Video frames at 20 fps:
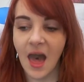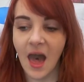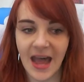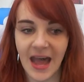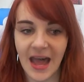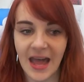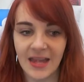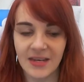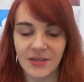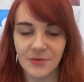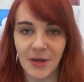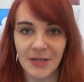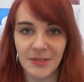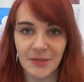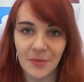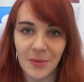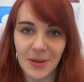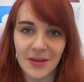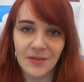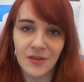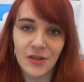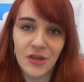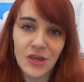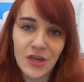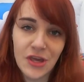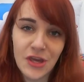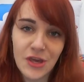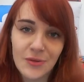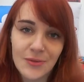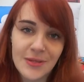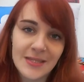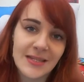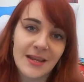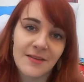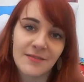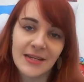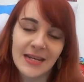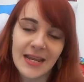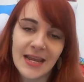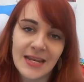and whilst we were waiting in the queue, this
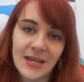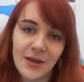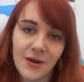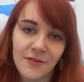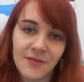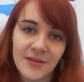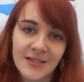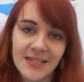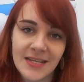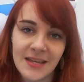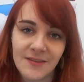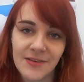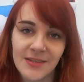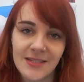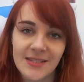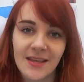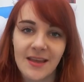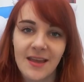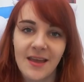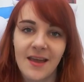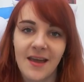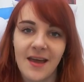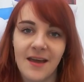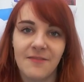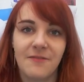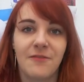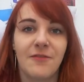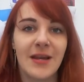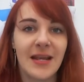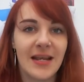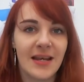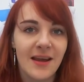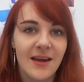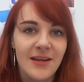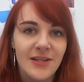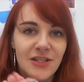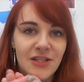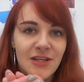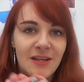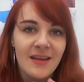lovely lady offered to give us a free
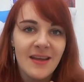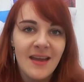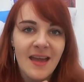Lush